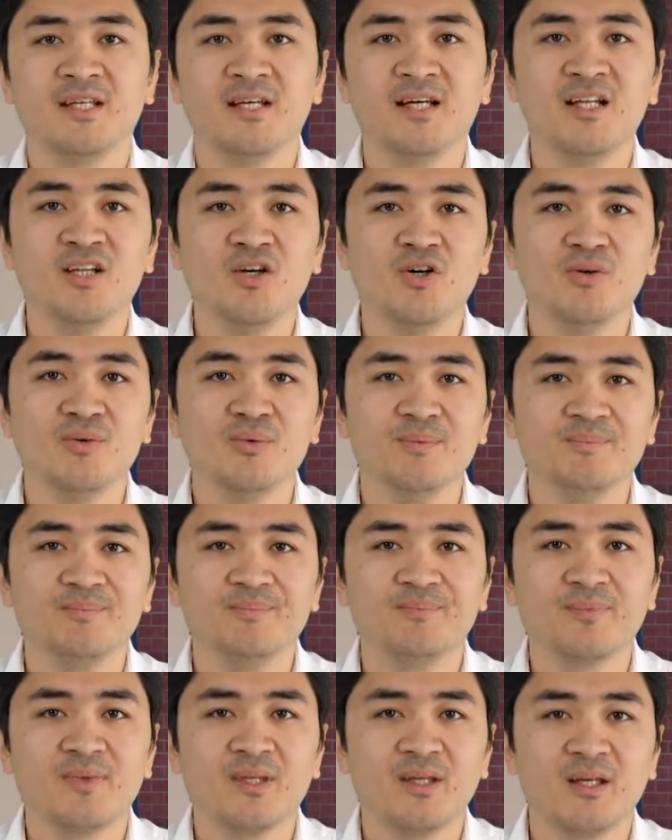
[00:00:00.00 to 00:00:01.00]
Hello
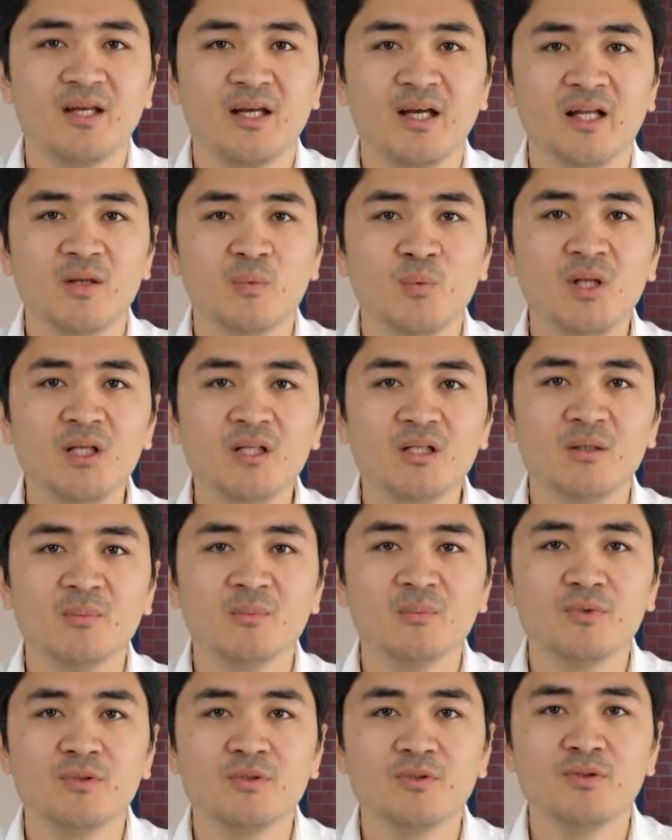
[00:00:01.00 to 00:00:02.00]
and
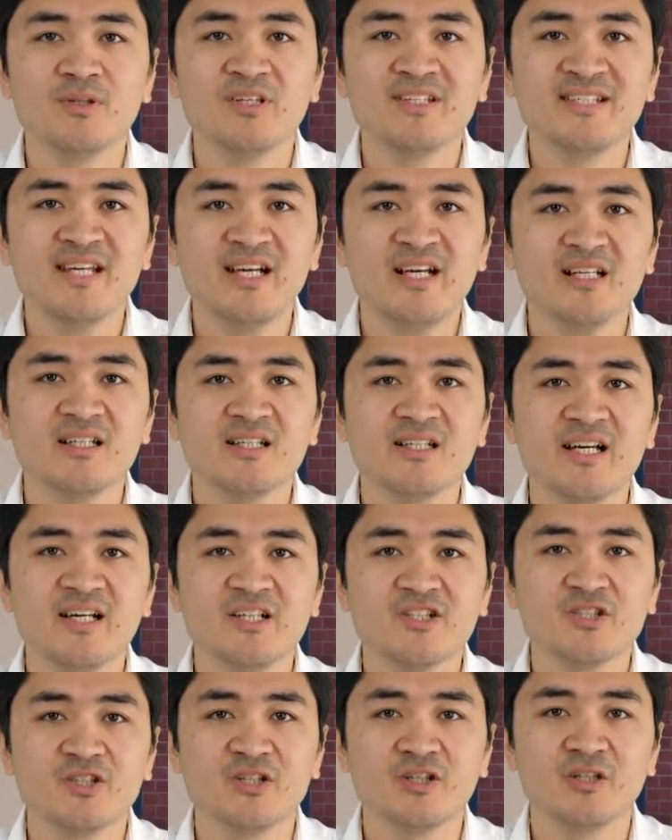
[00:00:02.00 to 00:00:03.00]
welcome to the second
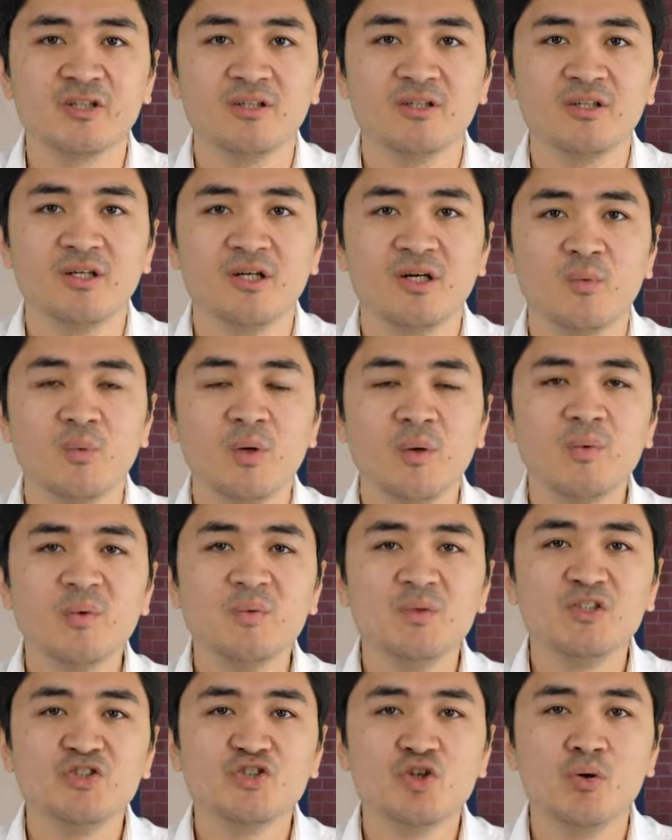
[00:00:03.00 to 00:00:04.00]
lecture, where we
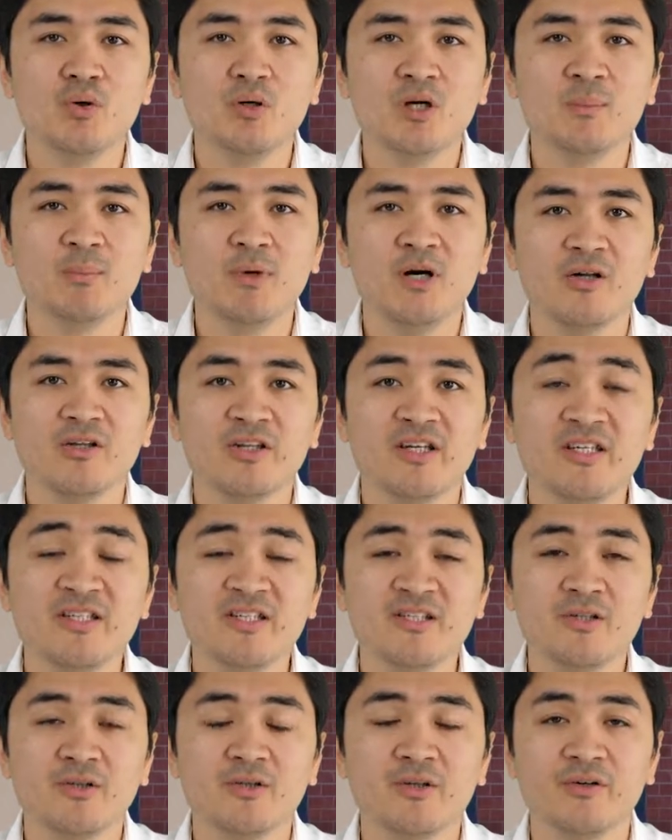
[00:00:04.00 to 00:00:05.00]
will talk about
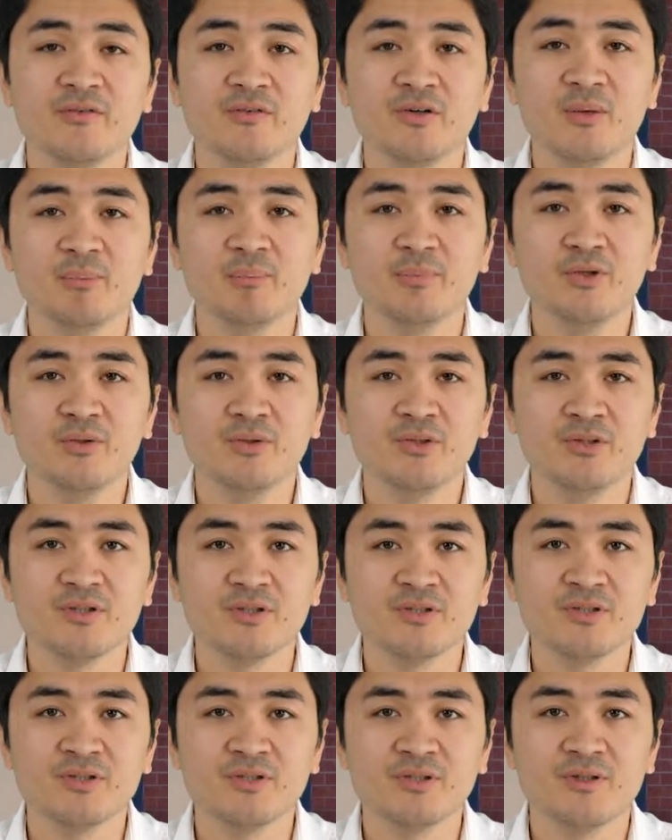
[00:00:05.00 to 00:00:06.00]
history of
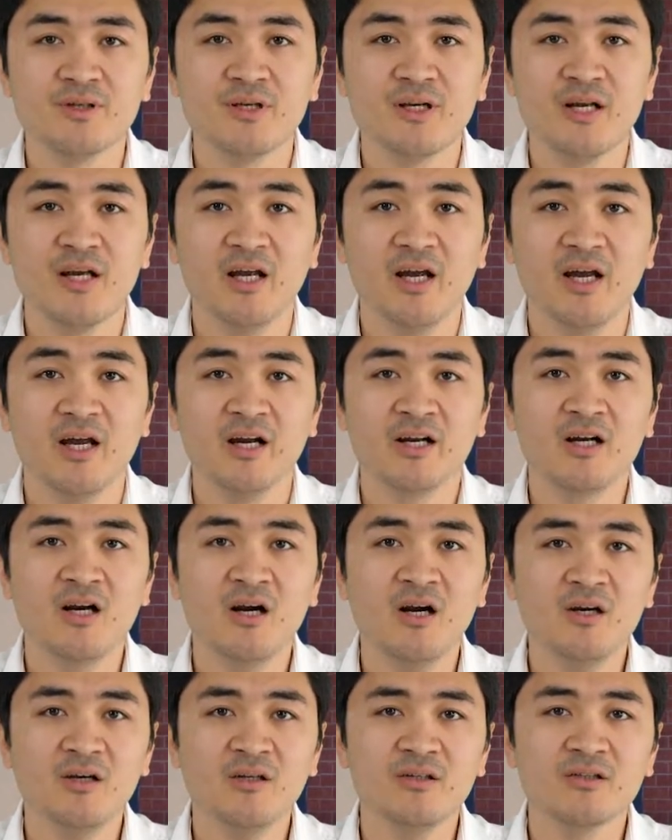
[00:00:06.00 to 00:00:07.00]
computers, a
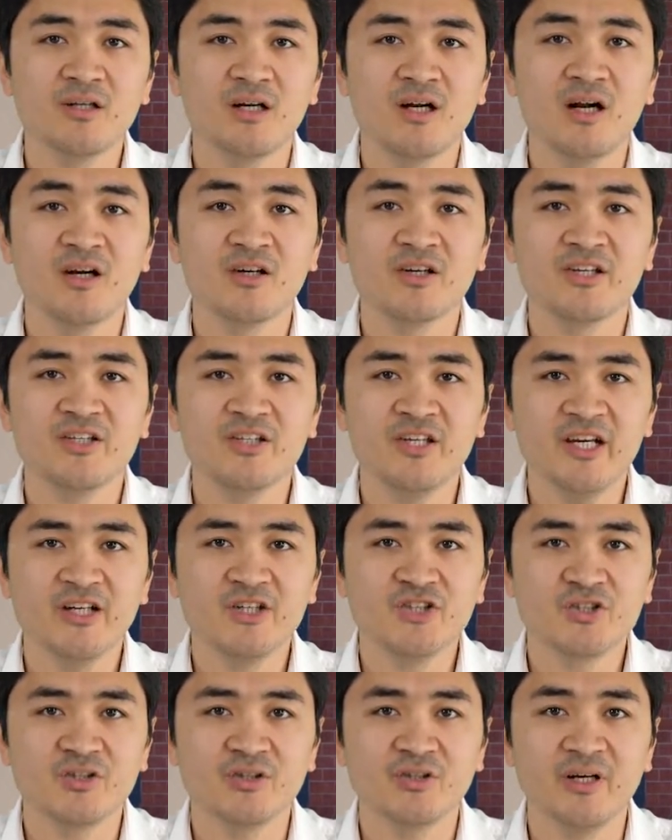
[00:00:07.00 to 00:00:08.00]
current
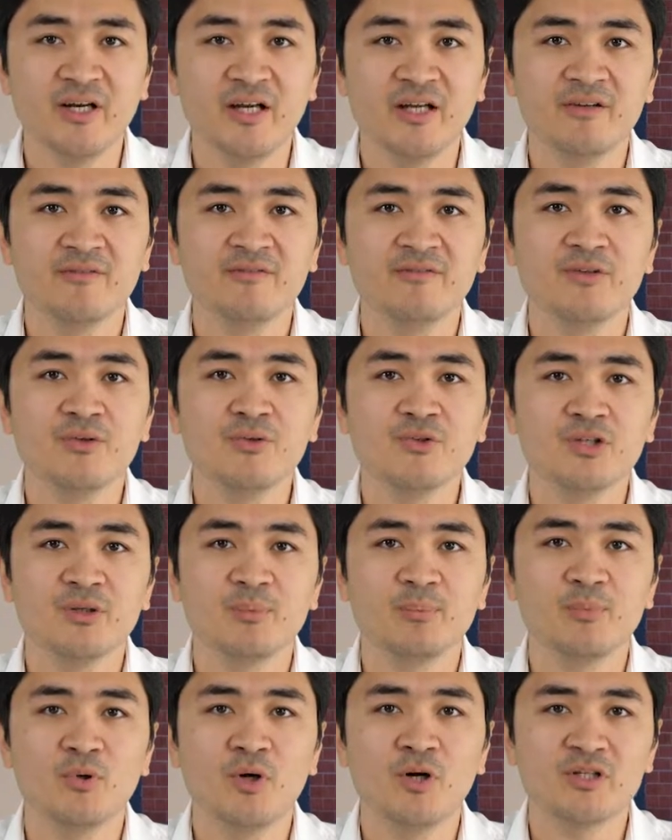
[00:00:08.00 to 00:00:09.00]
architecture and future
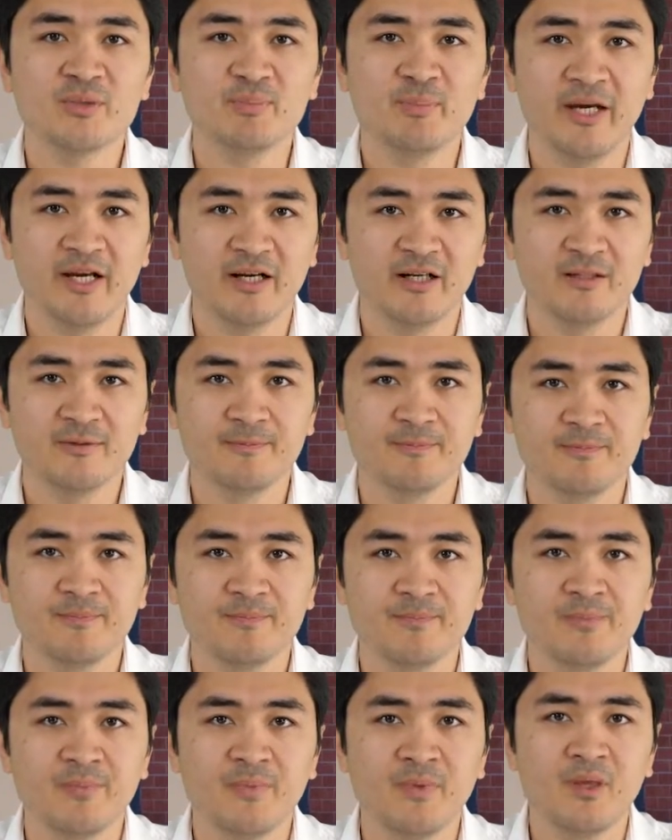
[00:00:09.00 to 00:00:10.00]
prospect.
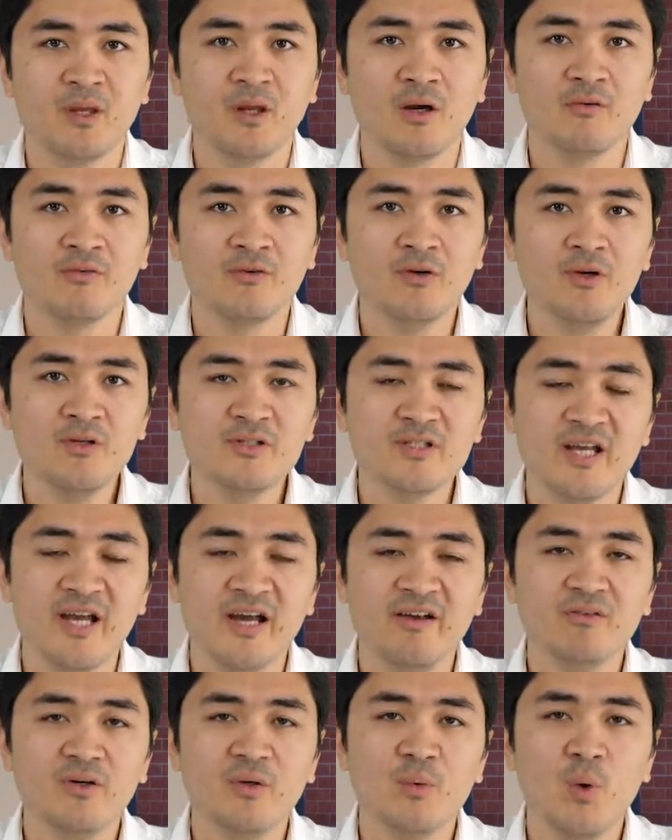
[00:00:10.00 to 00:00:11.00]
Of course,
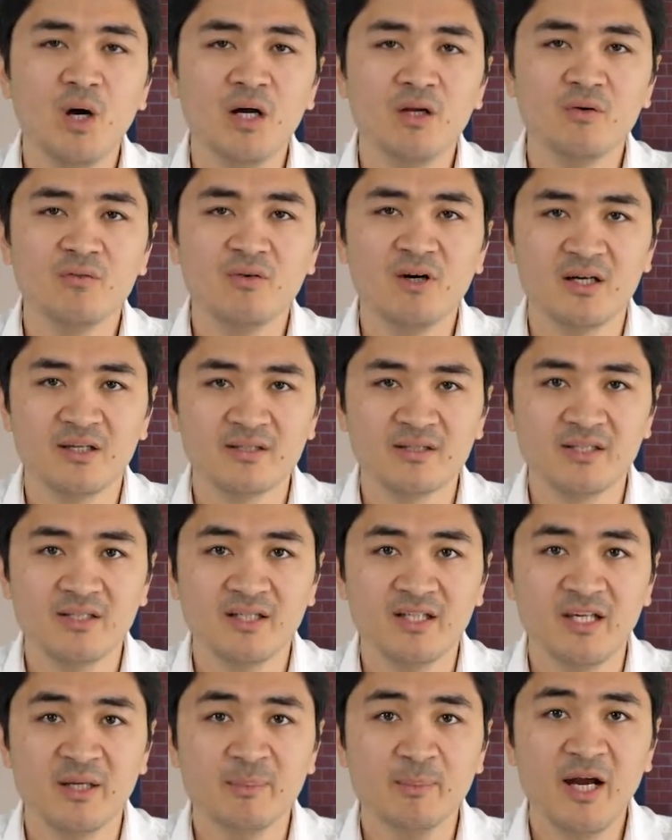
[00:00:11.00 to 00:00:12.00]
every one of us
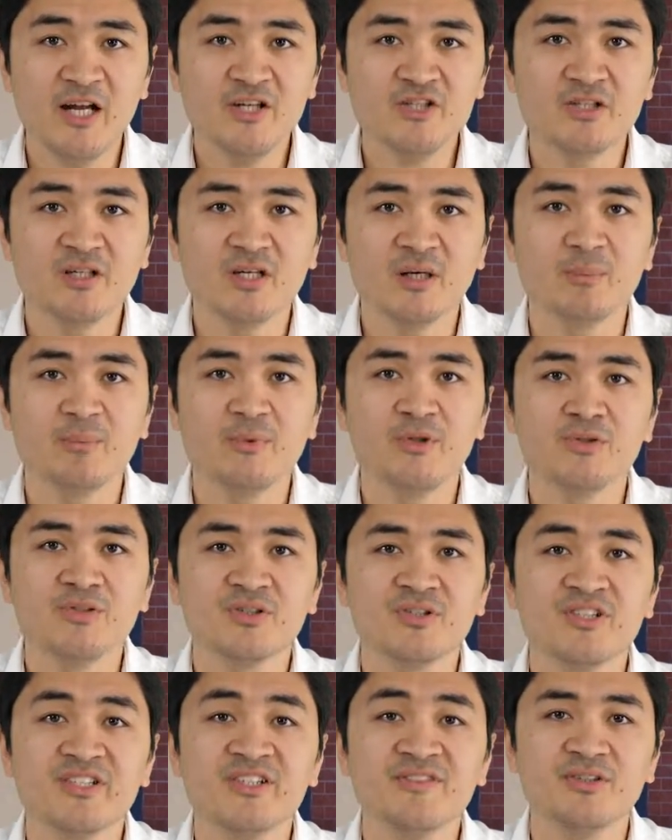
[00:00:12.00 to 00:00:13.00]
imagine
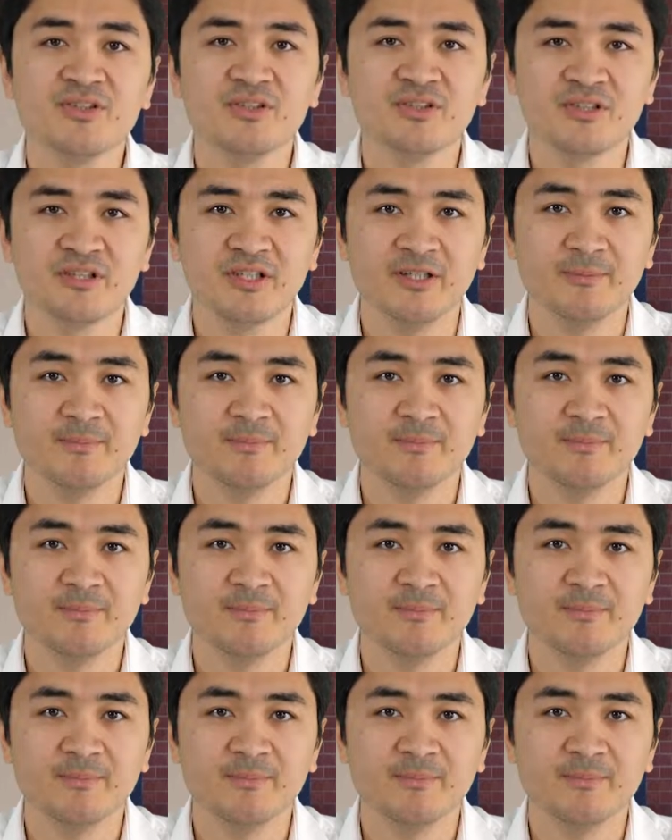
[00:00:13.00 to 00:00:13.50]
computer differently.